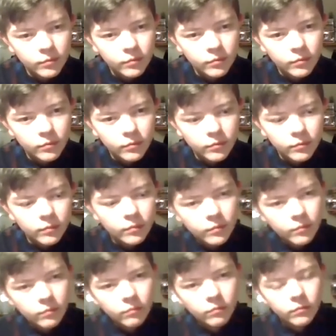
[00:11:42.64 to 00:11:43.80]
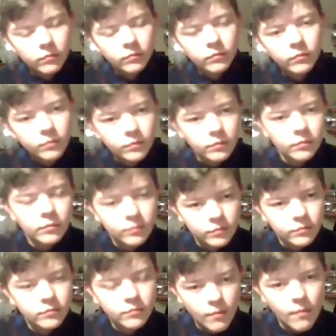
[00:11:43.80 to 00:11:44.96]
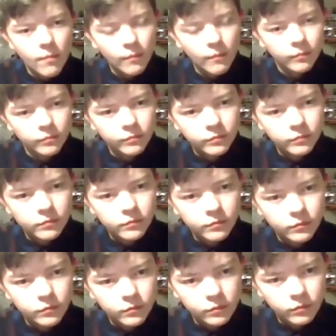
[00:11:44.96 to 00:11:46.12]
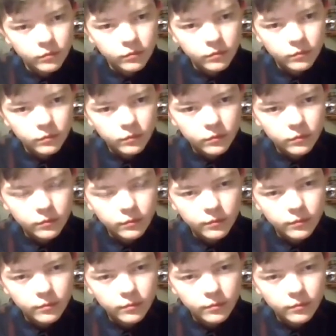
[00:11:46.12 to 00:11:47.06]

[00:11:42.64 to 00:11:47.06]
The person shown says nothing.